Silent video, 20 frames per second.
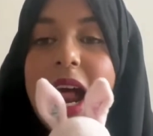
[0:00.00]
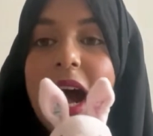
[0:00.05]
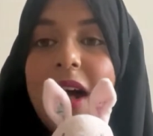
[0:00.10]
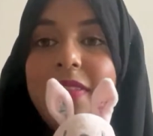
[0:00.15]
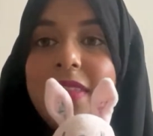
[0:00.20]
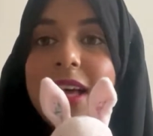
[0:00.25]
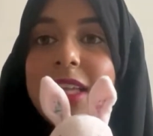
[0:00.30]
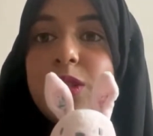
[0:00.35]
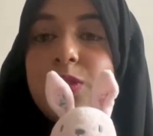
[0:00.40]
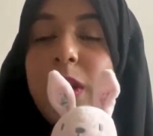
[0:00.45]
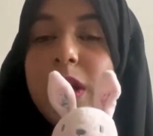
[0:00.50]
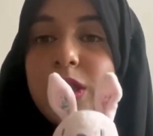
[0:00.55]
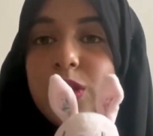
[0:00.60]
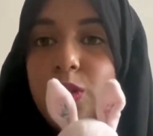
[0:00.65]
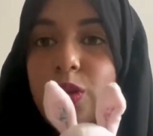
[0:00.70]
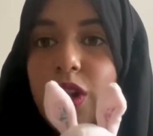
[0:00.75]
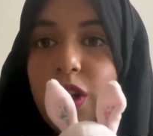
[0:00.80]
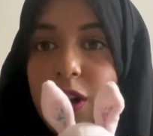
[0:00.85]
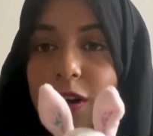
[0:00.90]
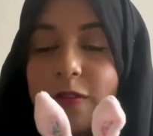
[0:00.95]
And that's why it's
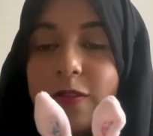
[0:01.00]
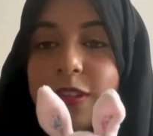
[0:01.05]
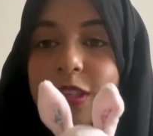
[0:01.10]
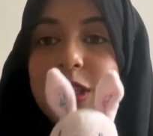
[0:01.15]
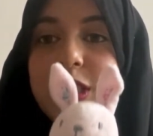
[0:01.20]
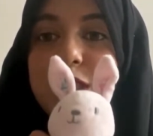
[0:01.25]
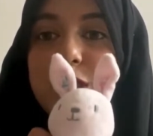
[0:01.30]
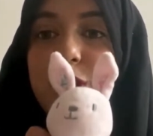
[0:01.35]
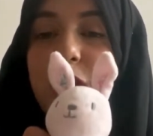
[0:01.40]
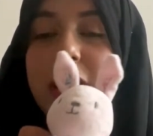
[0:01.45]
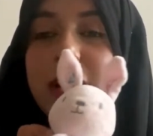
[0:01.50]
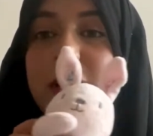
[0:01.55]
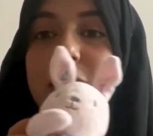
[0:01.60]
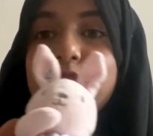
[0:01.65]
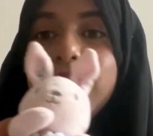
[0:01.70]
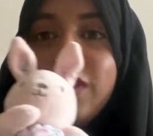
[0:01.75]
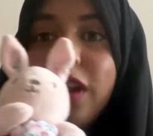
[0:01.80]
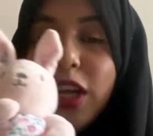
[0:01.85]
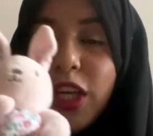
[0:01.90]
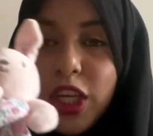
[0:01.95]
called a comforter. I know it's very